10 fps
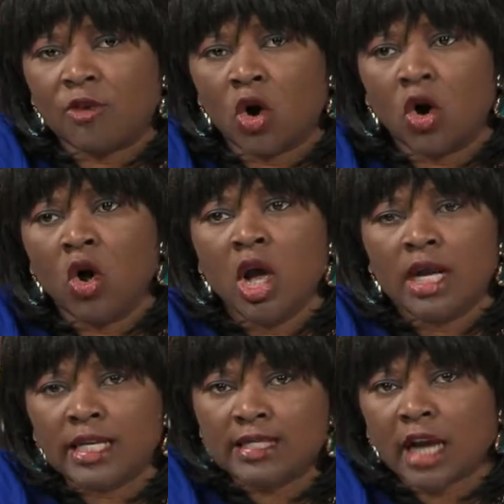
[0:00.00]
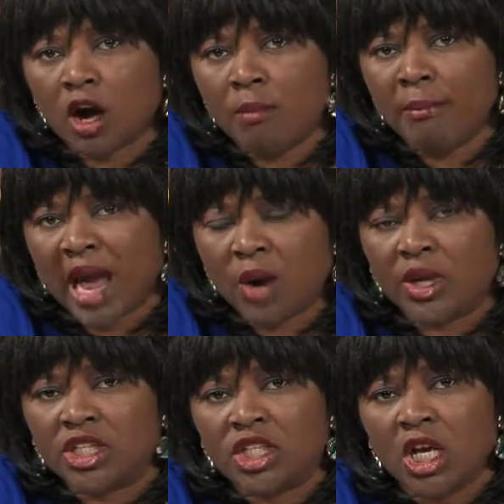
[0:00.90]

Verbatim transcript: or the second marriage